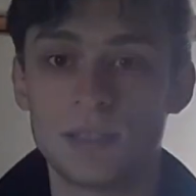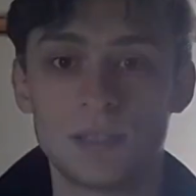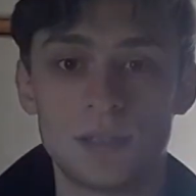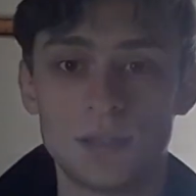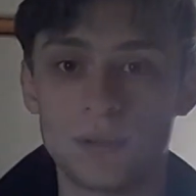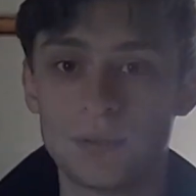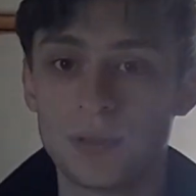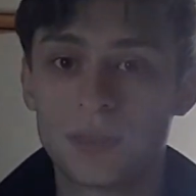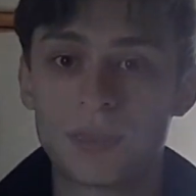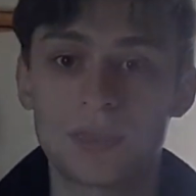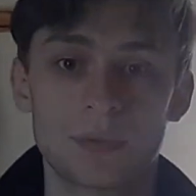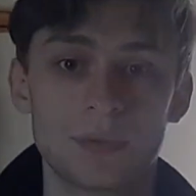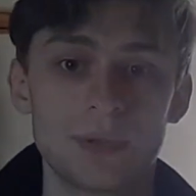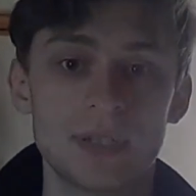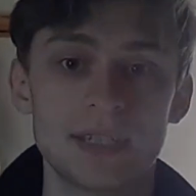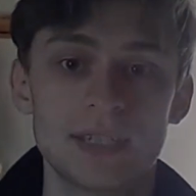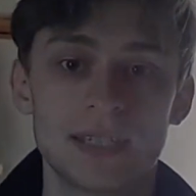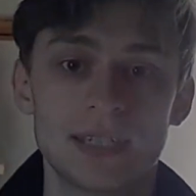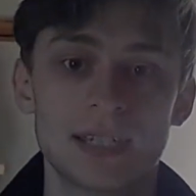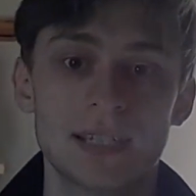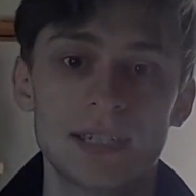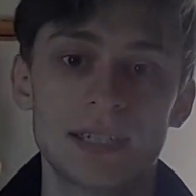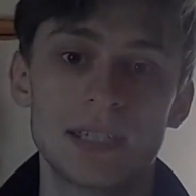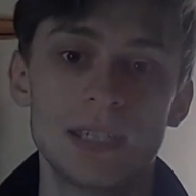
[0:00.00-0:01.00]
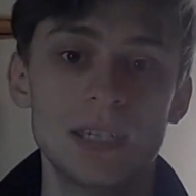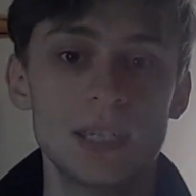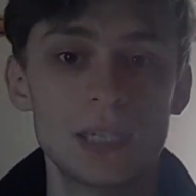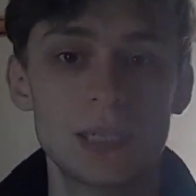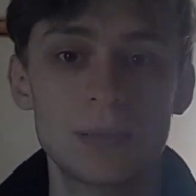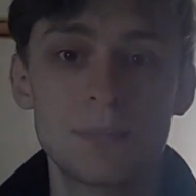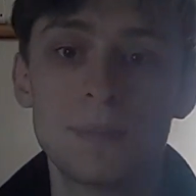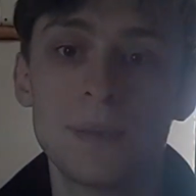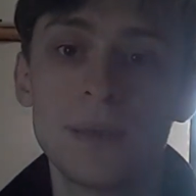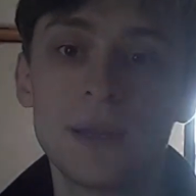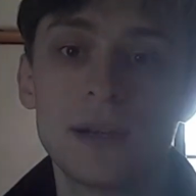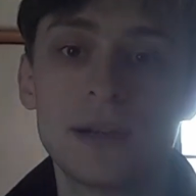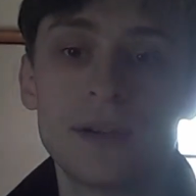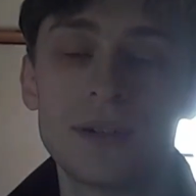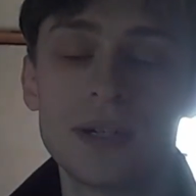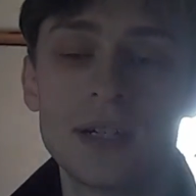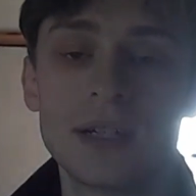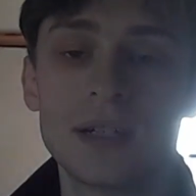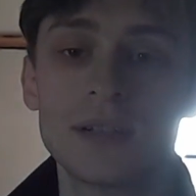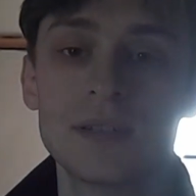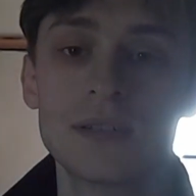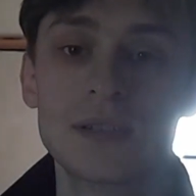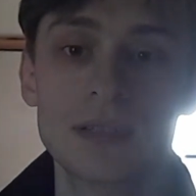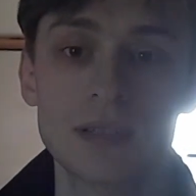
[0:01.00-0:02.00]
do a 360 spin
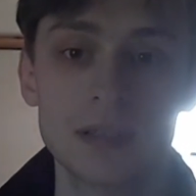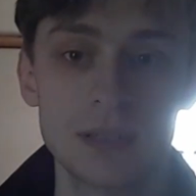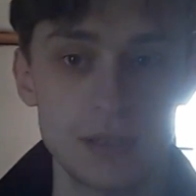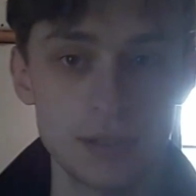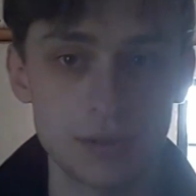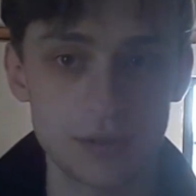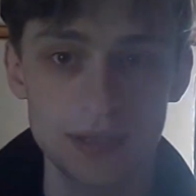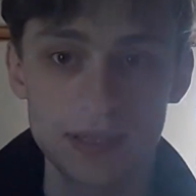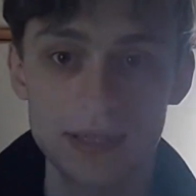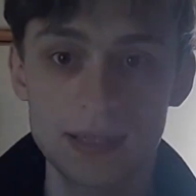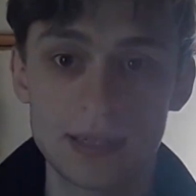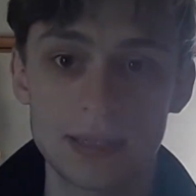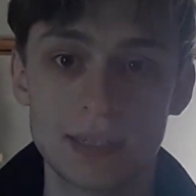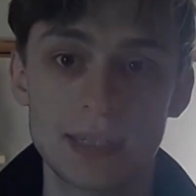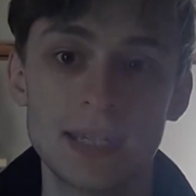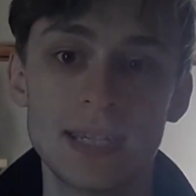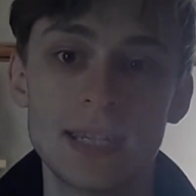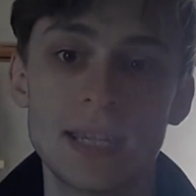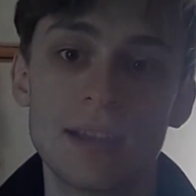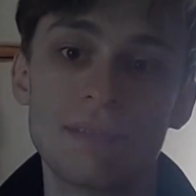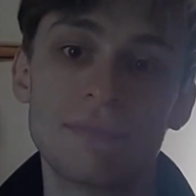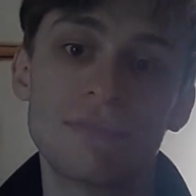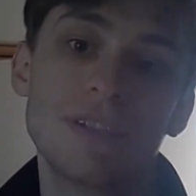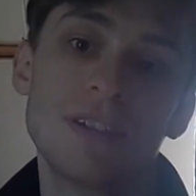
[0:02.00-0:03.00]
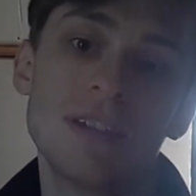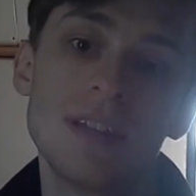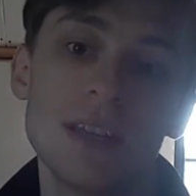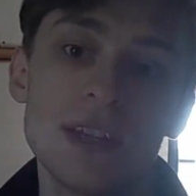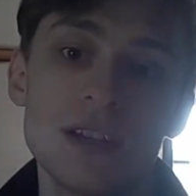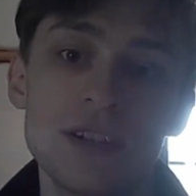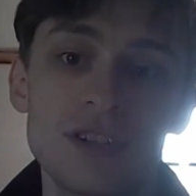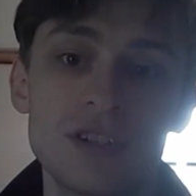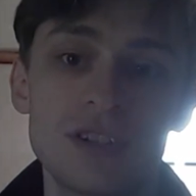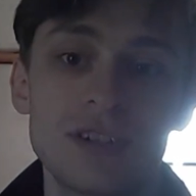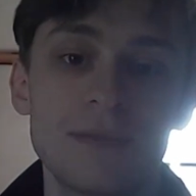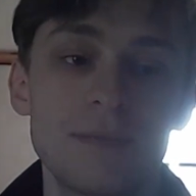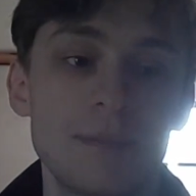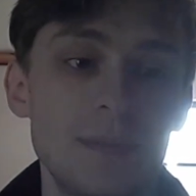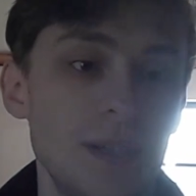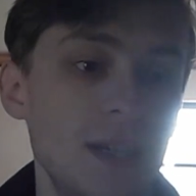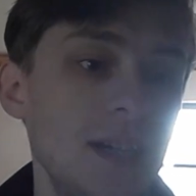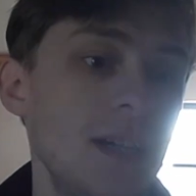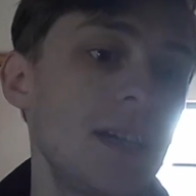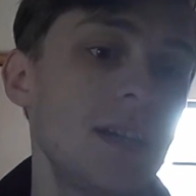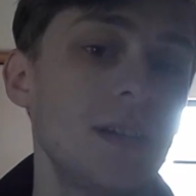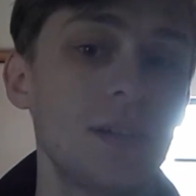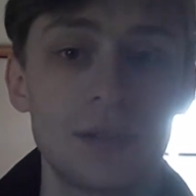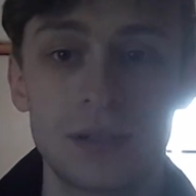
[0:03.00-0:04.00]
around so that you can see every inch of
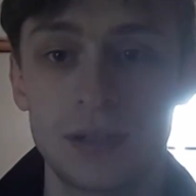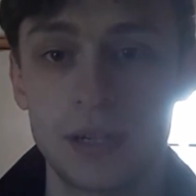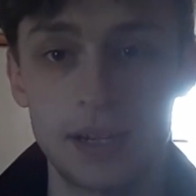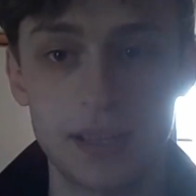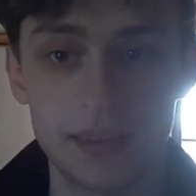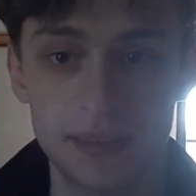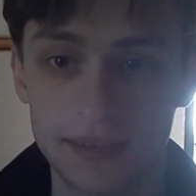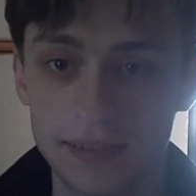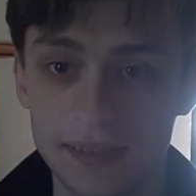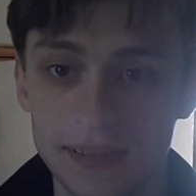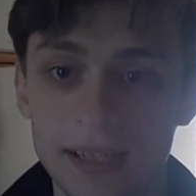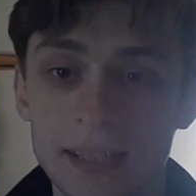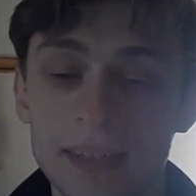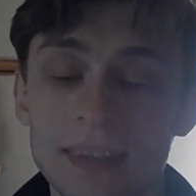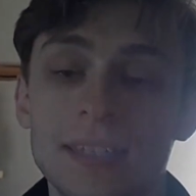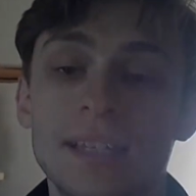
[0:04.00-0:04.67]
me or anything like